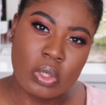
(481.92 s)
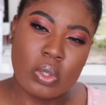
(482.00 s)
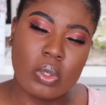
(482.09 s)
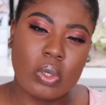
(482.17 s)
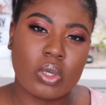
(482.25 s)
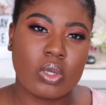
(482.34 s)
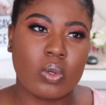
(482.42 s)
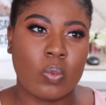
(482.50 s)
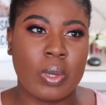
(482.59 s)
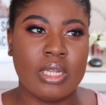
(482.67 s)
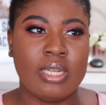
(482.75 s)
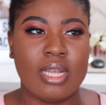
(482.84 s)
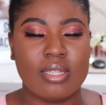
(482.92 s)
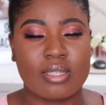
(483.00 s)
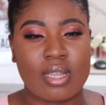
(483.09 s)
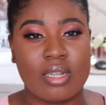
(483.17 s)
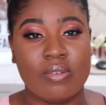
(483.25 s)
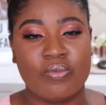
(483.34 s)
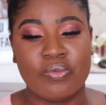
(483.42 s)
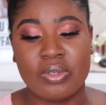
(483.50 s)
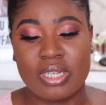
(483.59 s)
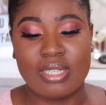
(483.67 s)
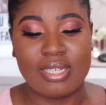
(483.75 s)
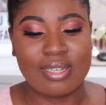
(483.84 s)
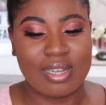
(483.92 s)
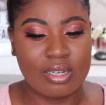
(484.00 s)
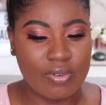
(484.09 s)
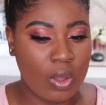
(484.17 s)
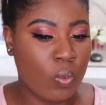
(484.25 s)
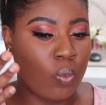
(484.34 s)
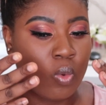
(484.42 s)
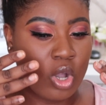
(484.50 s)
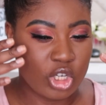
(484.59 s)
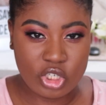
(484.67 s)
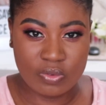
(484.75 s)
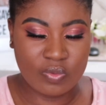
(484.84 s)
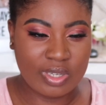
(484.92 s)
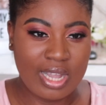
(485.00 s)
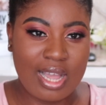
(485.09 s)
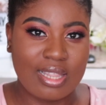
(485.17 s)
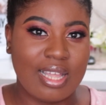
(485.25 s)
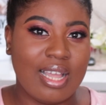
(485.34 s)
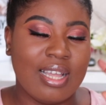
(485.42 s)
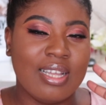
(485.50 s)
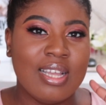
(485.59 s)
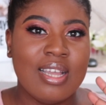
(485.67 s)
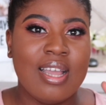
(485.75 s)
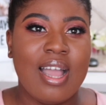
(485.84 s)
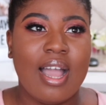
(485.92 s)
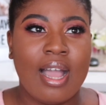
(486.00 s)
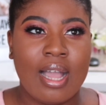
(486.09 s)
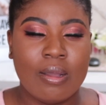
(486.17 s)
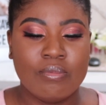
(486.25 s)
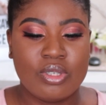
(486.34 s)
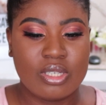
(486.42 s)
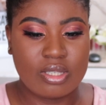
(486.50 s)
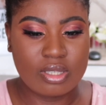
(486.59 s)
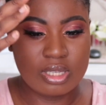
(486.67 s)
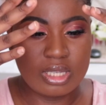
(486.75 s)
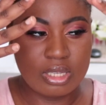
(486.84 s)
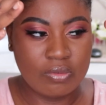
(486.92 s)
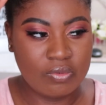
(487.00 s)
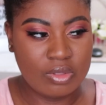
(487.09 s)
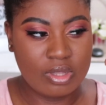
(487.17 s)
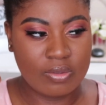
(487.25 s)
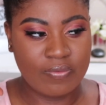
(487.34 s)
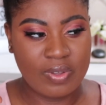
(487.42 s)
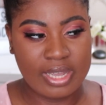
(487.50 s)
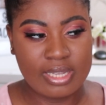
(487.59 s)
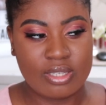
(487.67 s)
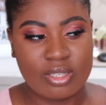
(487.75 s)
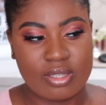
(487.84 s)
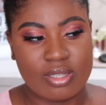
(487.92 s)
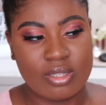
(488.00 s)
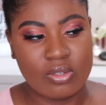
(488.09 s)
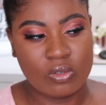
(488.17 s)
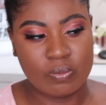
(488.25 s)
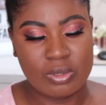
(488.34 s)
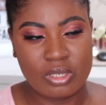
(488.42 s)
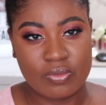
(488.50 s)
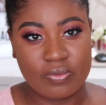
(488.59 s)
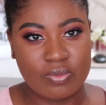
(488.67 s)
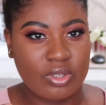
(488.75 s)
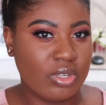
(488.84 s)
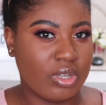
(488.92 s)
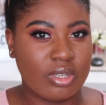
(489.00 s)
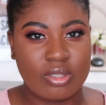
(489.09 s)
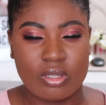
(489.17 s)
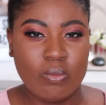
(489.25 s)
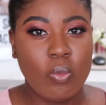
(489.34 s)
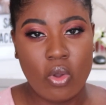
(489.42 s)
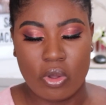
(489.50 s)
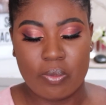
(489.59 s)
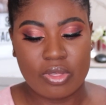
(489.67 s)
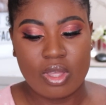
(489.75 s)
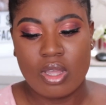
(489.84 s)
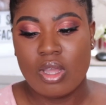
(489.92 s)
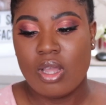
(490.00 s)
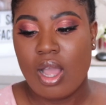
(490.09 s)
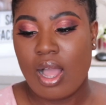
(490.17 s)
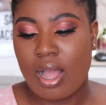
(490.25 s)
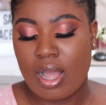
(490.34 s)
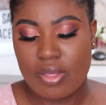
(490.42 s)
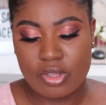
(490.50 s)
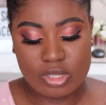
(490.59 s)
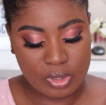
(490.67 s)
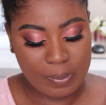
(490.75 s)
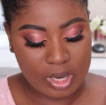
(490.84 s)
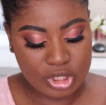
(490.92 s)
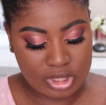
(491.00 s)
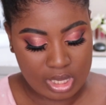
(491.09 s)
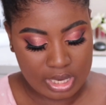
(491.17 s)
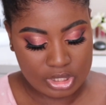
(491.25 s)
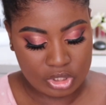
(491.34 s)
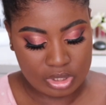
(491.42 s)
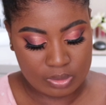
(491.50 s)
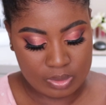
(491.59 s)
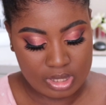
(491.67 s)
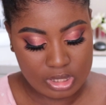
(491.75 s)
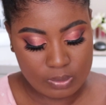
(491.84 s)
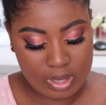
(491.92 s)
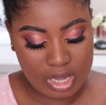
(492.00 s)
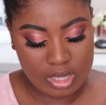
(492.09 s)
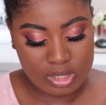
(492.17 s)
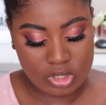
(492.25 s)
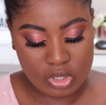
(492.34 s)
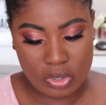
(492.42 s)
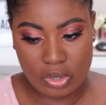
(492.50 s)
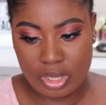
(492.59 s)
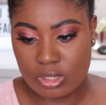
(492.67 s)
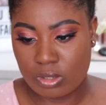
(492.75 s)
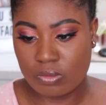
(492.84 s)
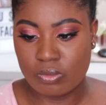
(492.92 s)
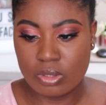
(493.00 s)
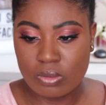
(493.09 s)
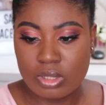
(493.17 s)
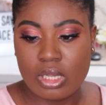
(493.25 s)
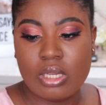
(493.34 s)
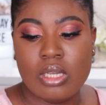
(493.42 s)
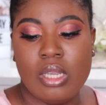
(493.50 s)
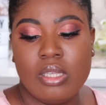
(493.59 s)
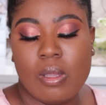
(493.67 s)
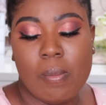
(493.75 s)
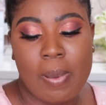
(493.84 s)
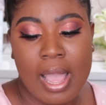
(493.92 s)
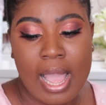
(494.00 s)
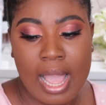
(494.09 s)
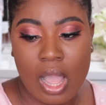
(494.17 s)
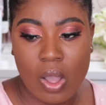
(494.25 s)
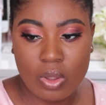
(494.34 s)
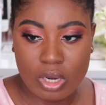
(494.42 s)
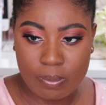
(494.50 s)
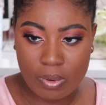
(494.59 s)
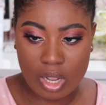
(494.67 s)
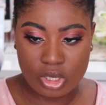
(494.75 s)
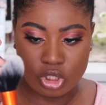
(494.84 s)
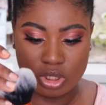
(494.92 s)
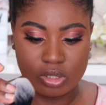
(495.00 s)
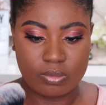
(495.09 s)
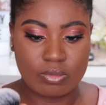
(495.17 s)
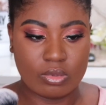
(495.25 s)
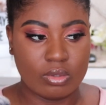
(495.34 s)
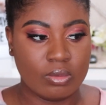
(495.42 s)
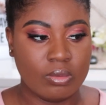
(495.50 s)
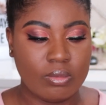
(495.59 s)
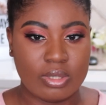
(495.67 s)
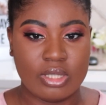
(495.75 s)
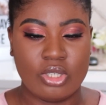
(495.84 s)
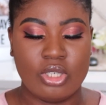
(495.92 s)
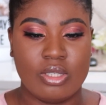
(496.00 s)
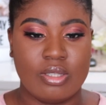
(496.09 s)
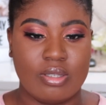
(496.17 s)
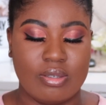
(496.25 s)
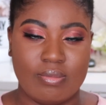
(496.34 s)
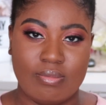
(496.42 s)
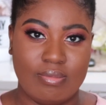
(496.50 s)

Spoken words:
look, one that's kind of really kind of a wash of color, just to give the face just a little bit of, you know, some warmth. There's three brushes I like to use with this one. So it's the Real Techniques powder brush. Oh, let's just